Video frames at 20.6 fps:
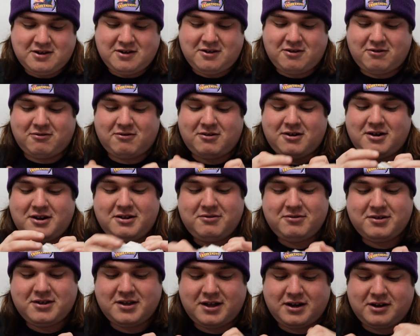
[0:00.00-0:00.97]
All right,
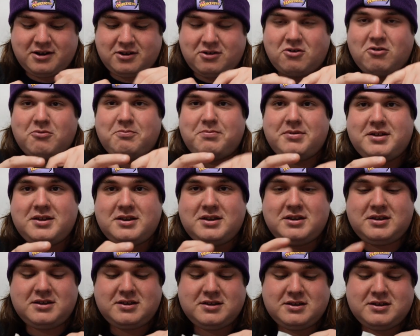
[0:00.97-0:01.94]
we got it open.
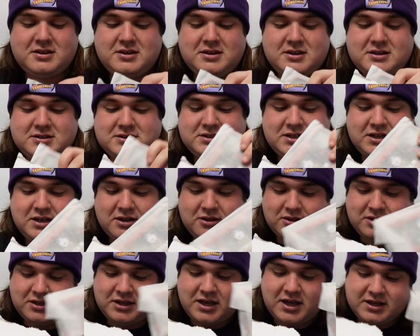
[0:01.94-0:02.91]
Let's take a
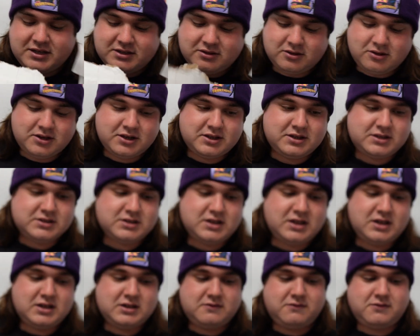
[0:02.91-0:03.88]
look at this
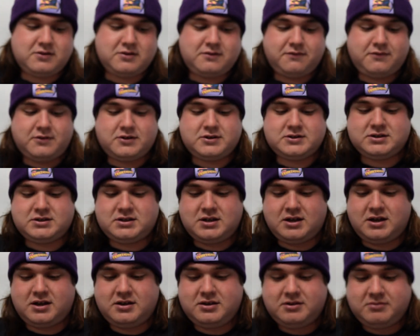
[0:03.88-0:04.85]
case for the first
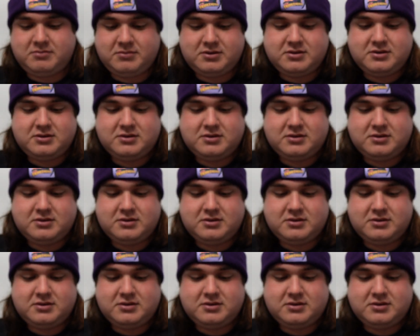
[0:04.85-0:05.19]
time.